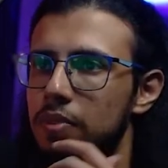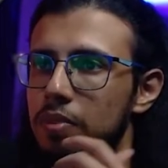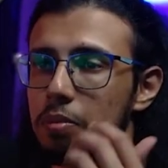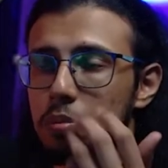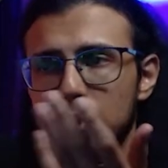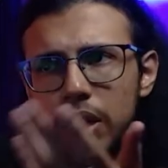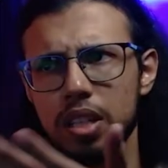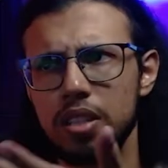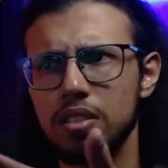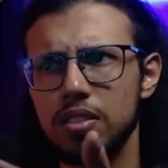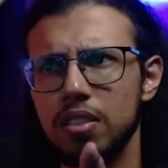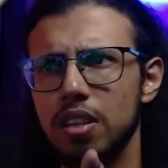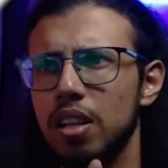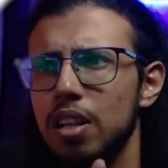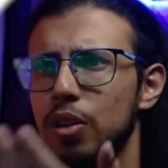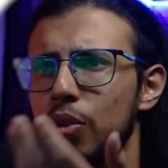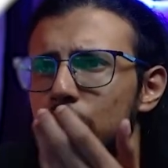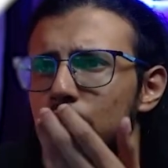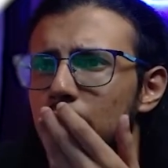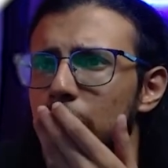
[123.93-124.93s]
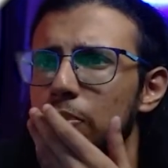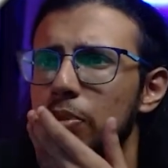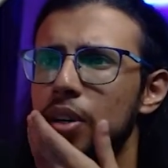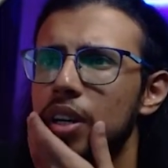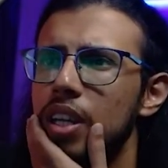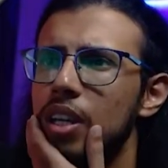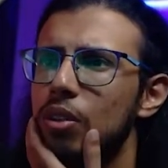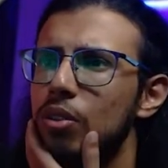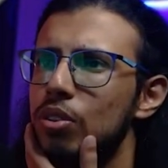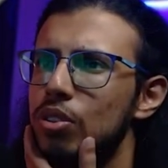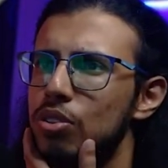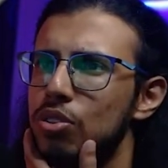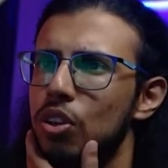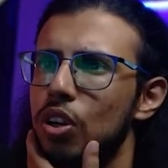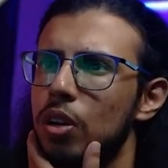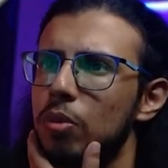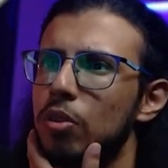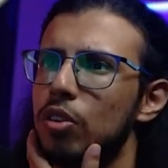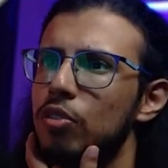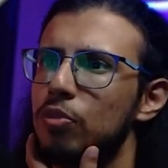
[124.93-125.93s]
But it's still doing a pretty good
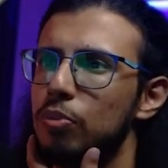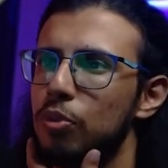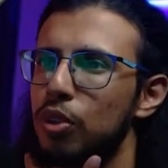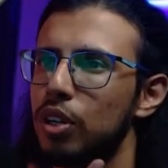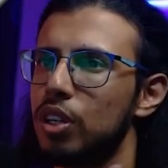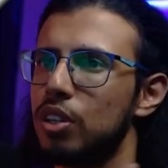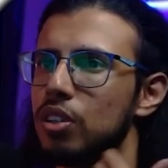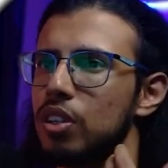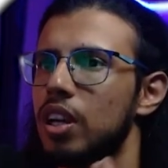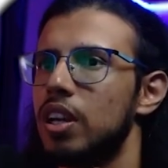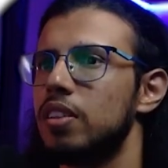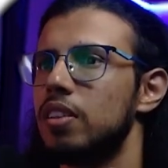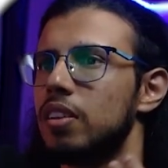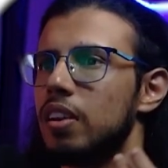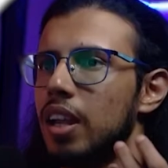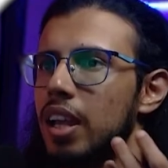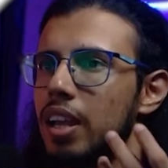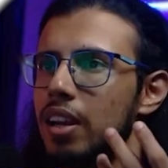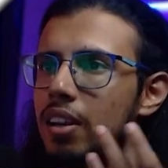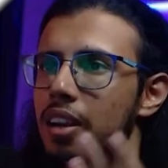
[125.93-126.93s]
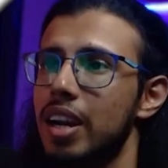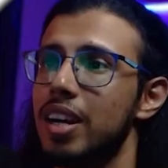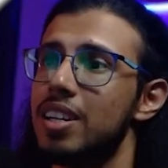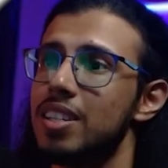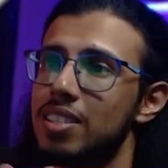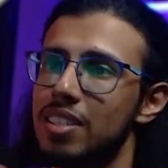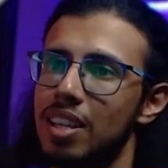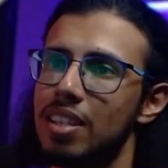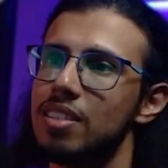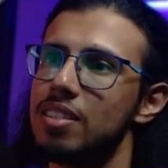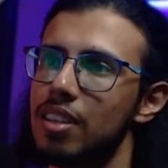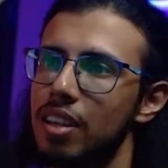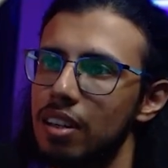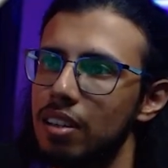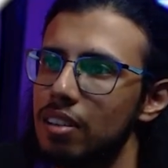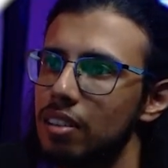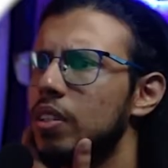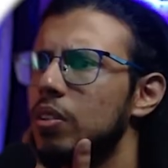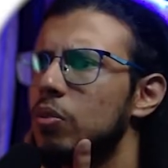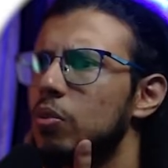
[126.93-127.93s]
job of putting together a red
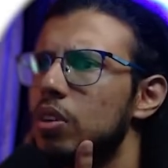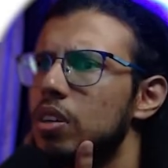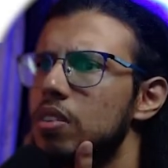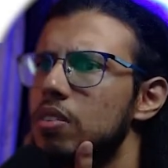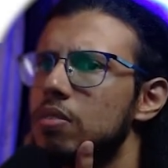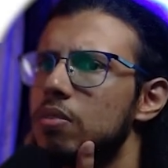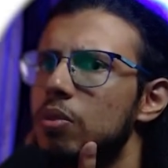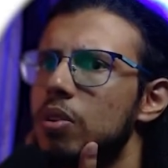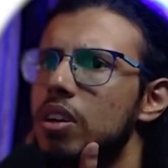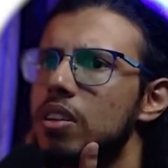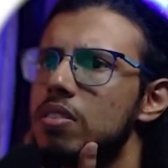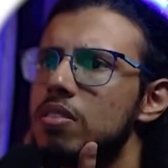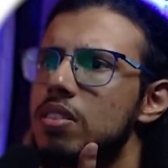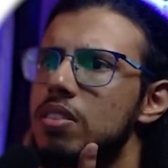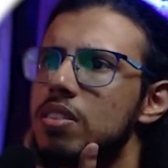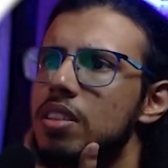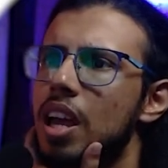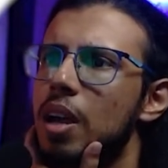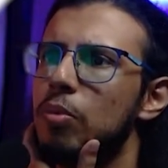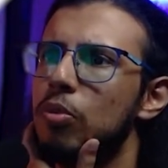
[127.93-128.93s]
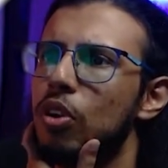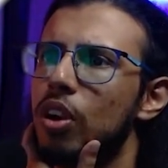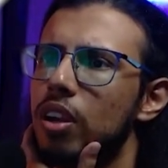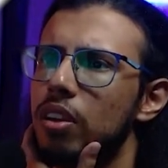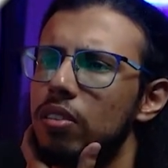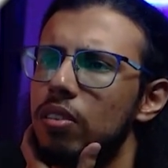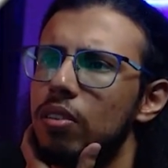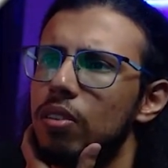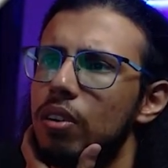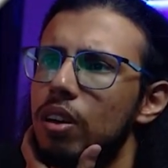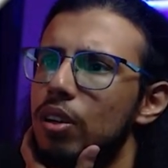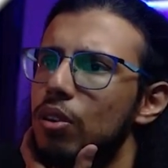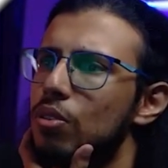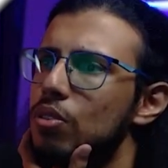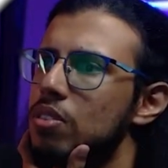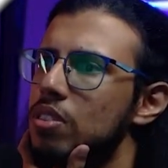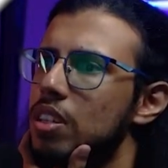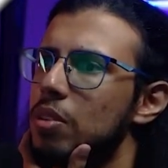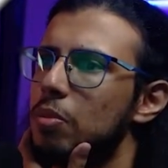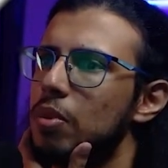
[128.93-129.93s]
sunset. Where, where is the samurai though? I
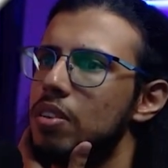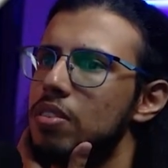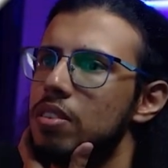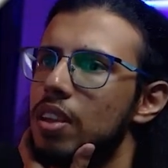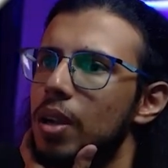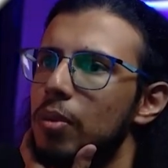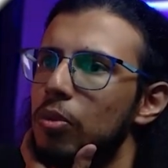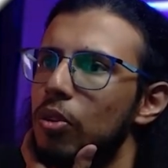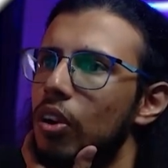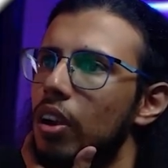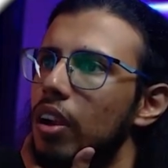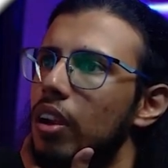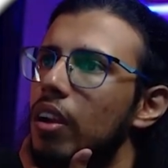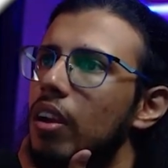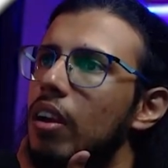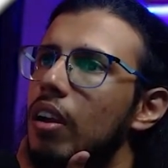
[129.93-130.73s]
don't see my samurai.